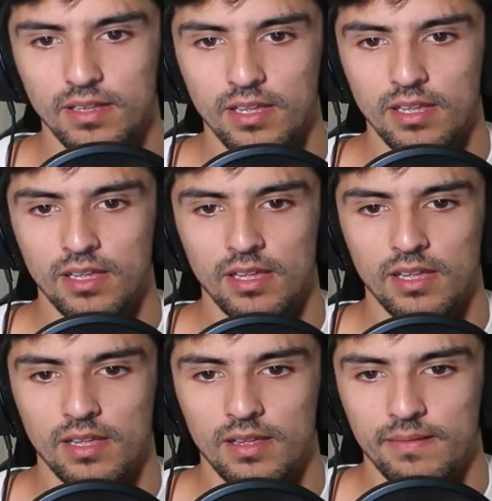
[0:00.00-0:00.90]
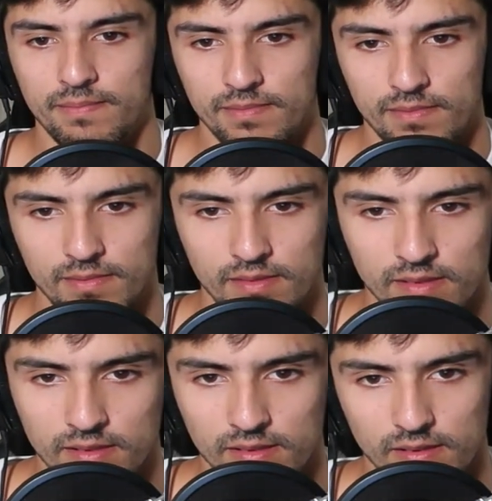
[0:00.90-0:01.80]

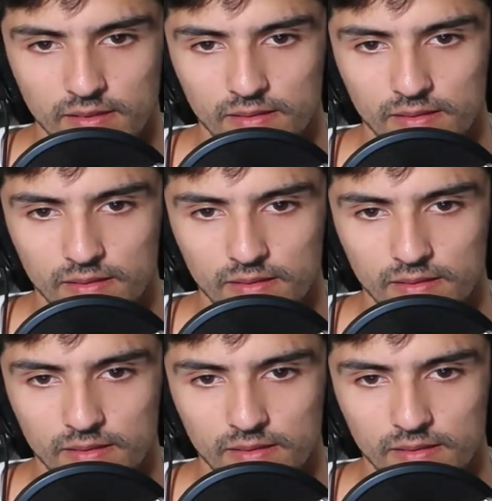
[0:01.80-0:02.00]
(no one is talking)